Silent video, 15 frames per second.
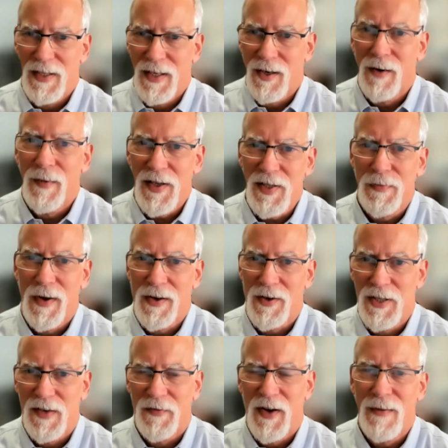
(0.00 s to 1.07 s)
In our mouse
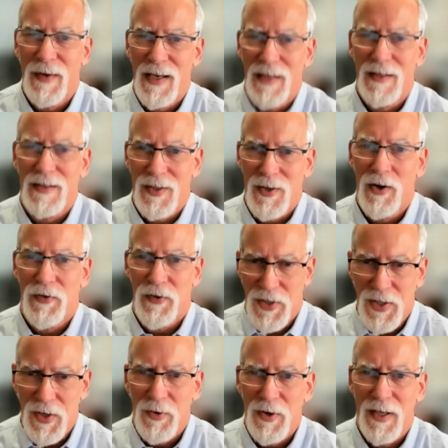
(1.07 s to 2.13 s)
models, if I make the salt, the
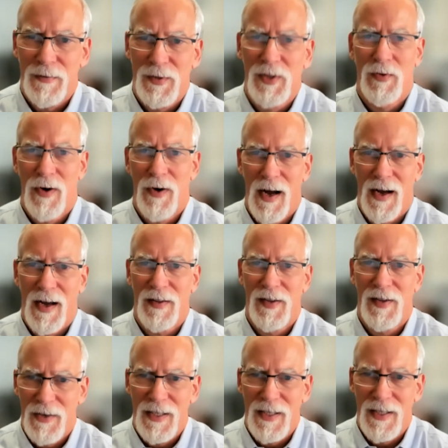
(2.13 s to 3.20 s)
sodium too high,
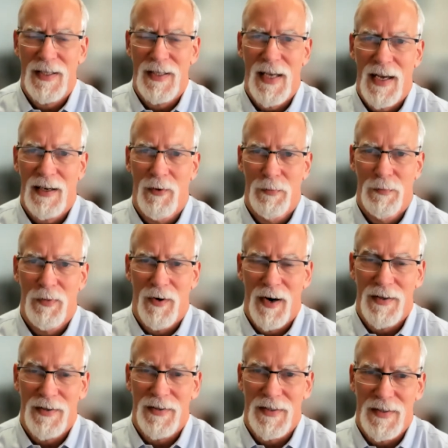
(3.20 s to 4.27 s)
they'll get an attack of
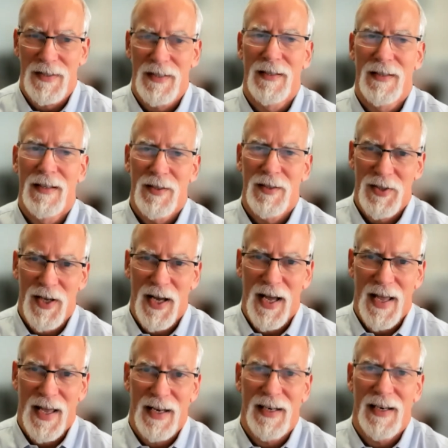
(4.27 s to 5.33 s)
paralysis. So,
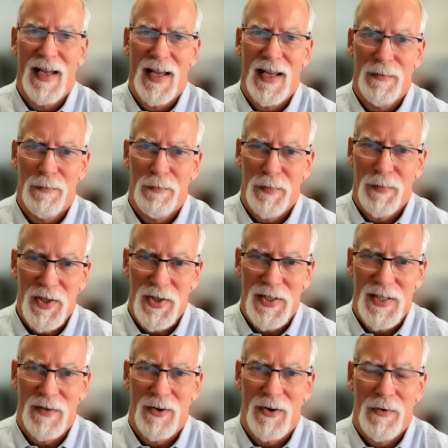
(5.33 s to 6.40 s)
and and
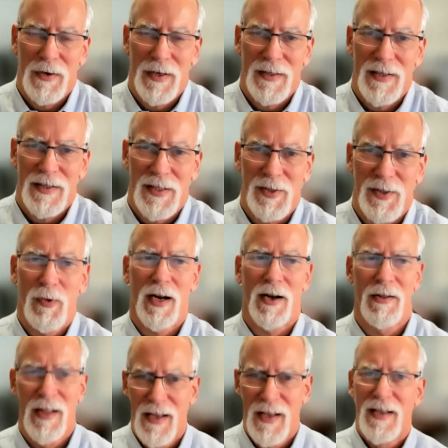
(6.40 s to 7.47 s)
patients have recorded this as
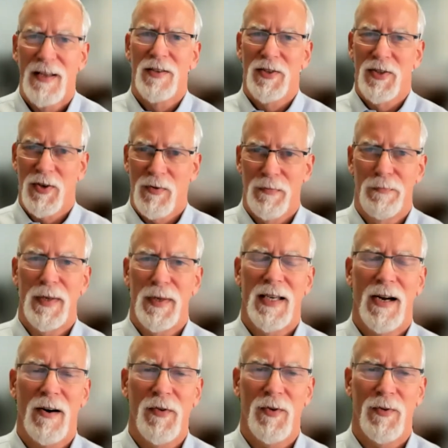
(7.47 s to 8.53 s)
well. So be
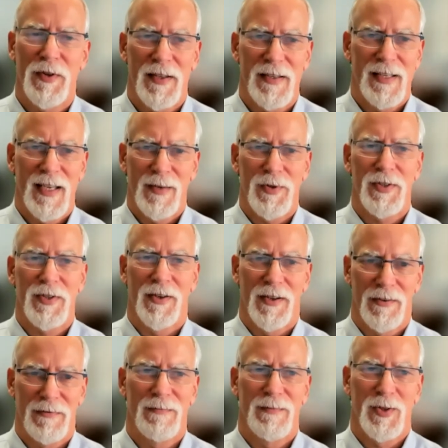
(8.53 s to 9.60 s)
careful with the table
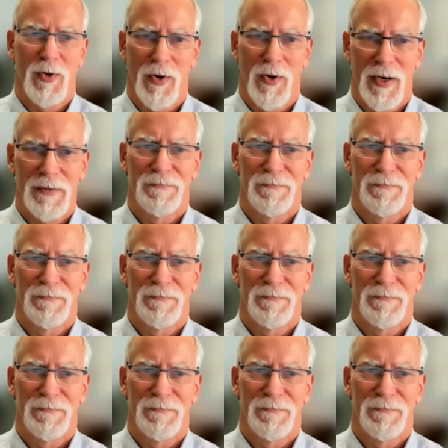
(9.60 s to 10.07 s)
salt story.